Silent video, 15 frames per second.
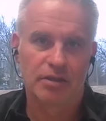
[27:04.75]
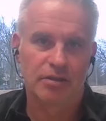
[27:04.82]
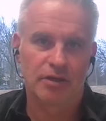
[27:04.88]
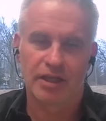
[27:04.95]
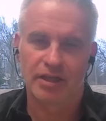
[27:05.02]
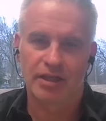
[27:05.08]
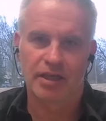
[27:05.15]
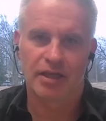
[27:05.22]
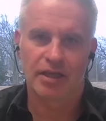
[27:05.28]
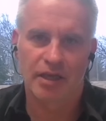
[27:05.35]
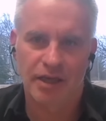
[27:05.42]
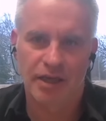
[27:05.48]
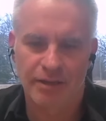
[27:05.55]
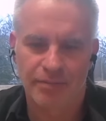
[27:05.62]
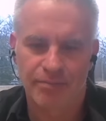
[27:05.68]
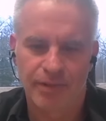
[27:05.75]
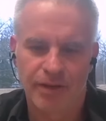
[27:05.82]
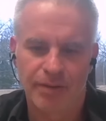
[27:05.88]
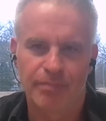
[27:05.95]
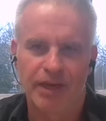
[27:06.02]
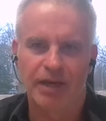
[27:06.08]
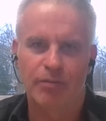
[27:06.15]
So I think in
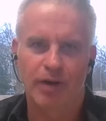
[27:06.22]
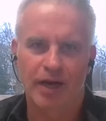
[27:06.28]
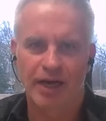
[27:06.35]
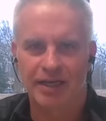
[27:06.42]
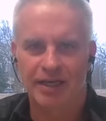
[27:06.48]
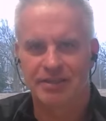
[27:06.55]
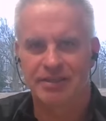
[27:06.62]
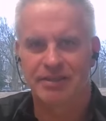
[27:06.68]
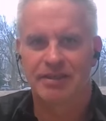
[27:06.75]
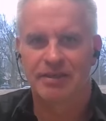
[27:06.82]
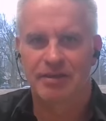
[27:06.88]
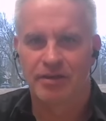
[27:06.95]
many ways,